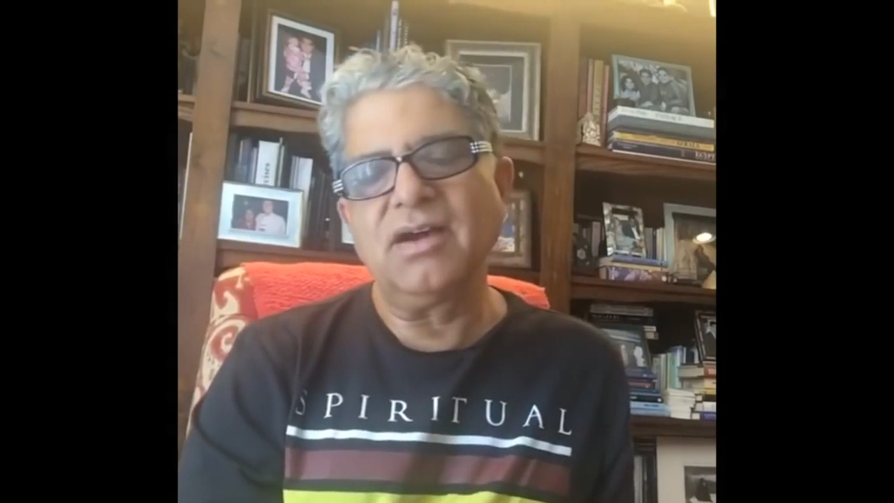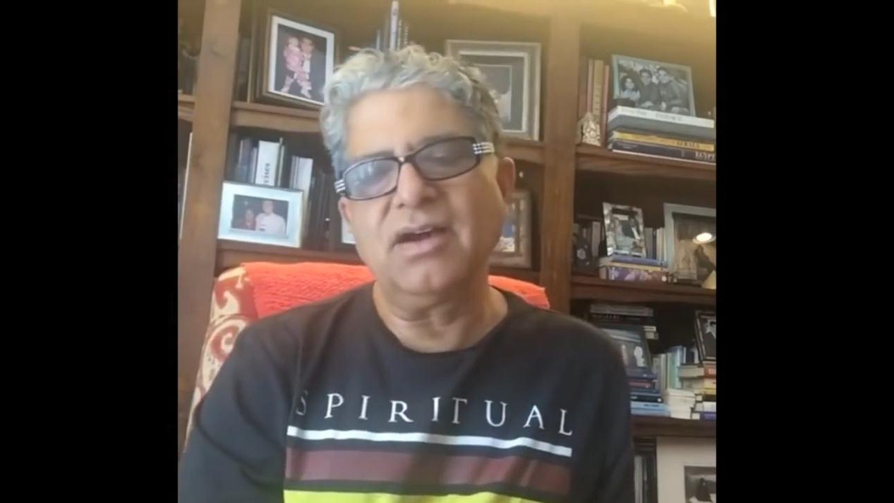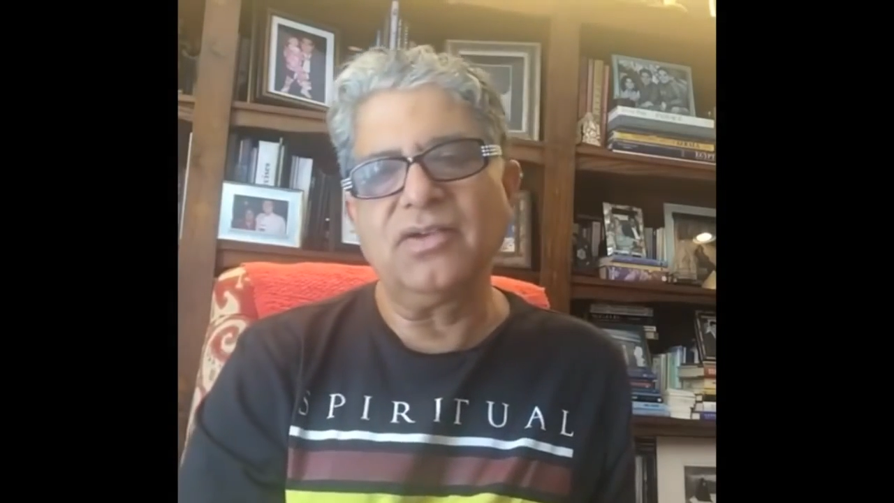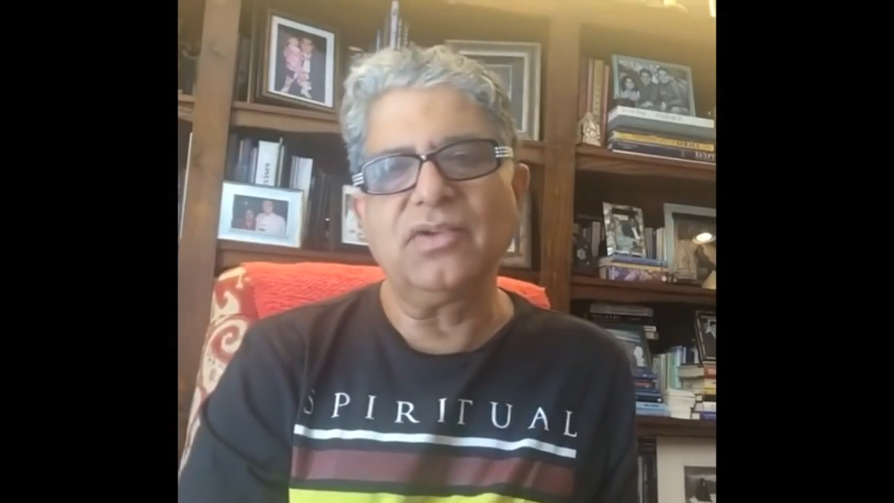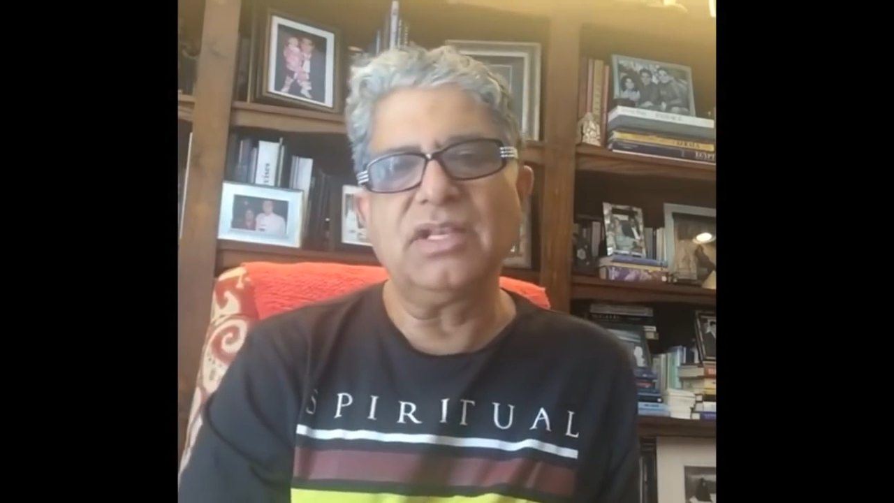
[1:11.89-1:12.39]

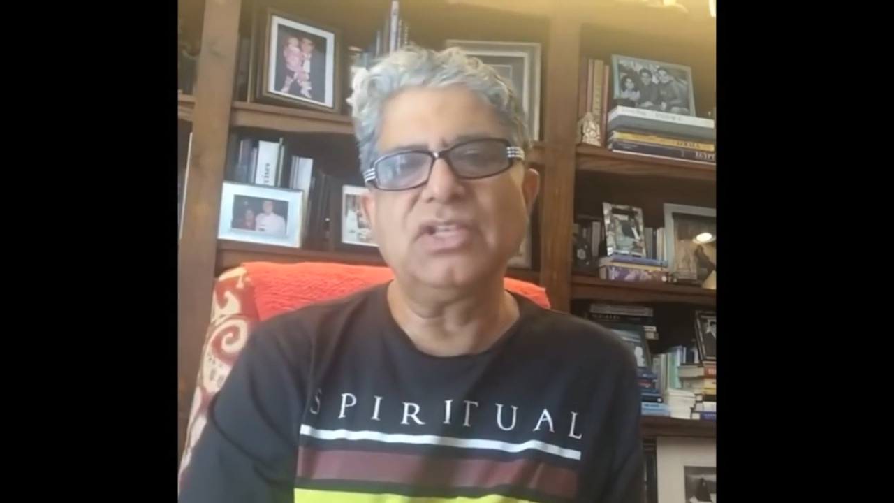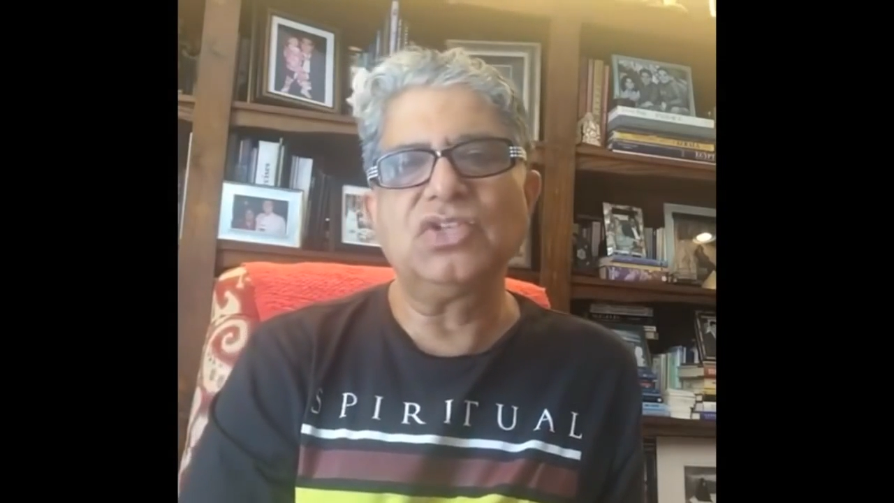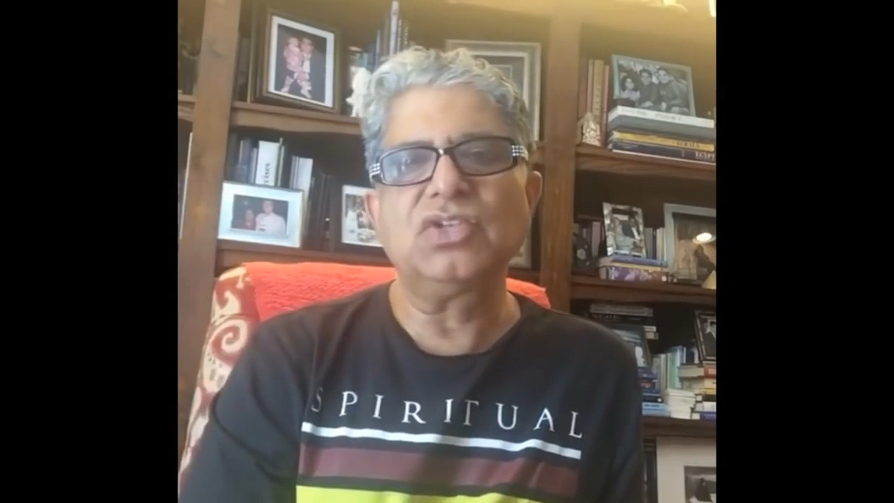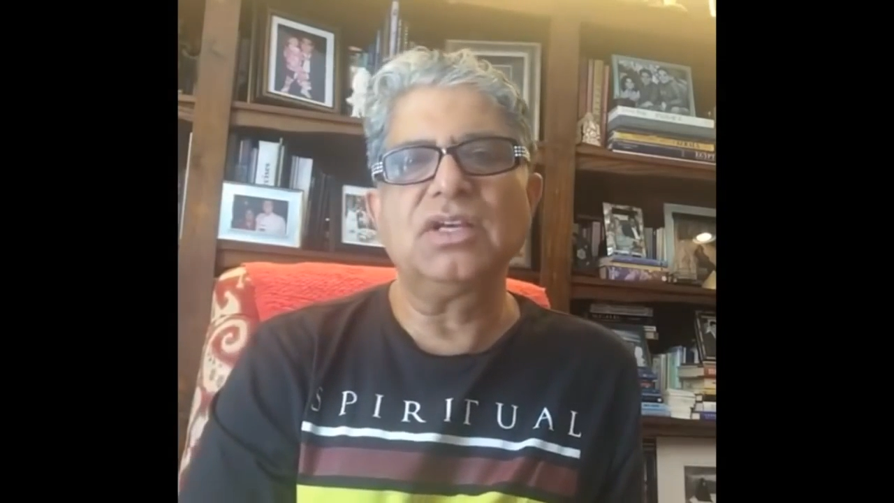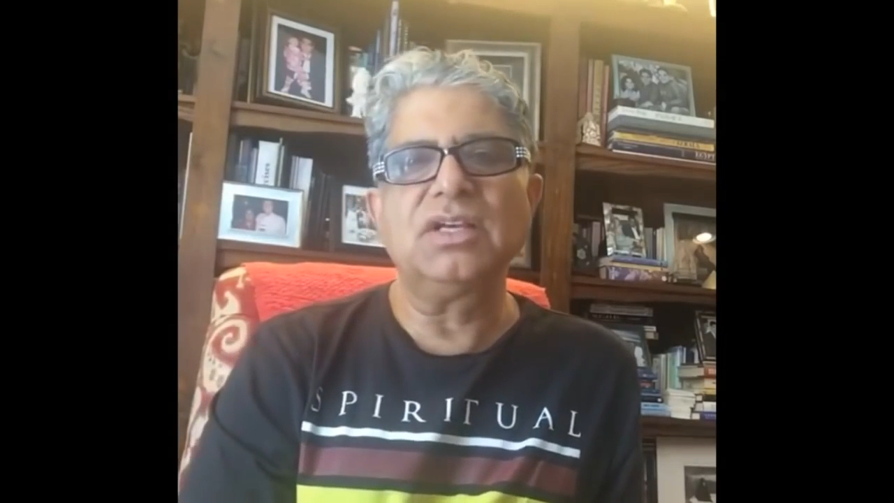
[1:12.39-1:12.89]
our
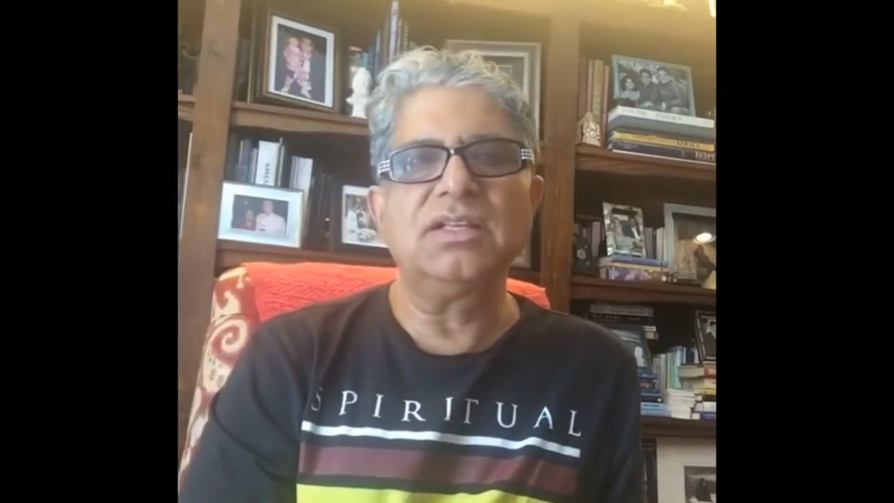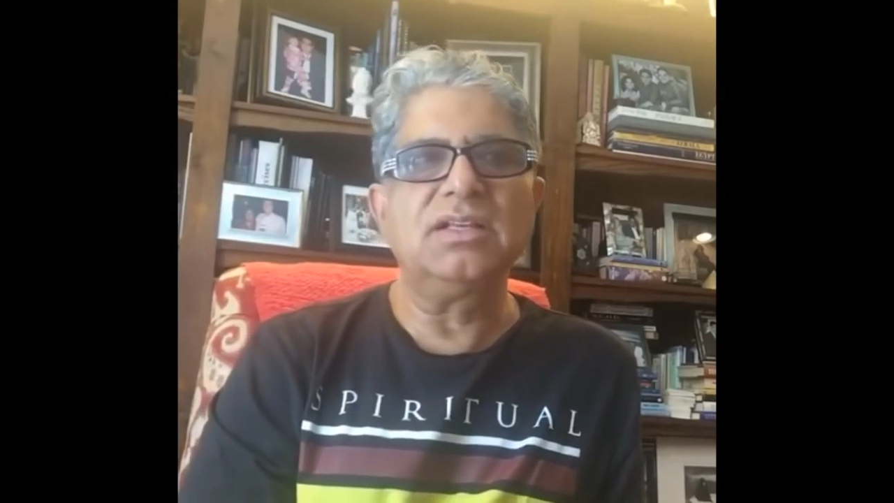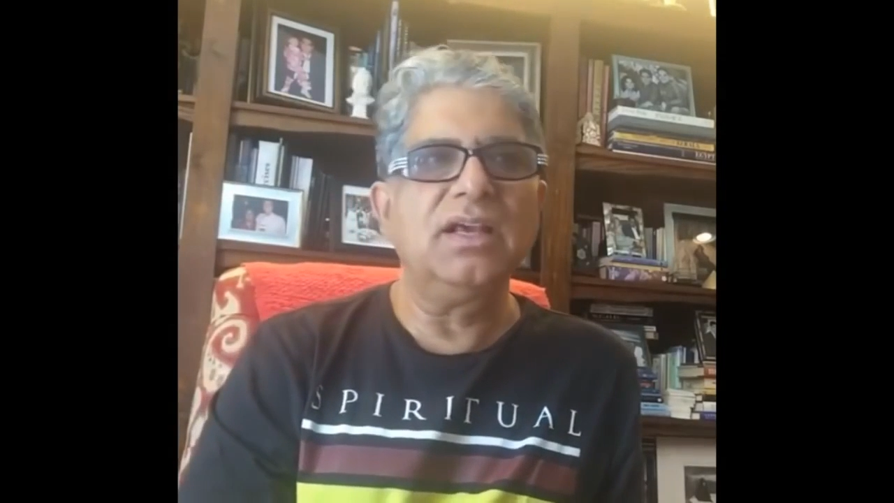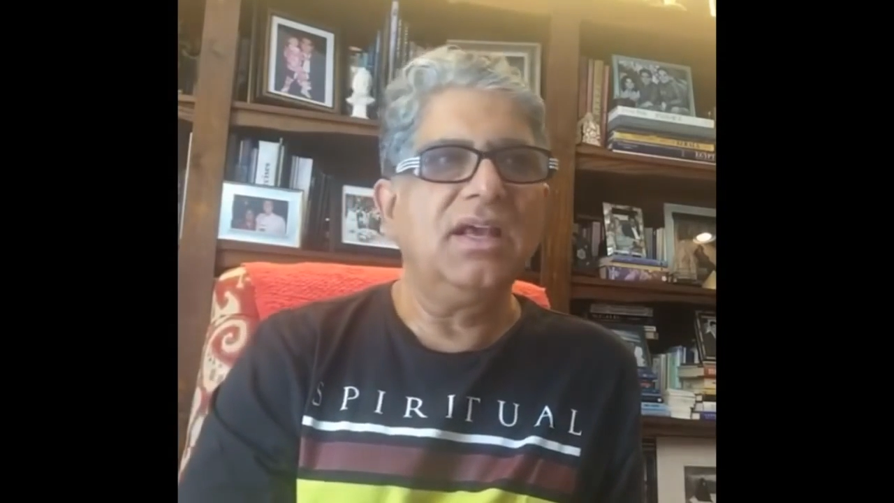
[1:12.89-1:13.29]
religion,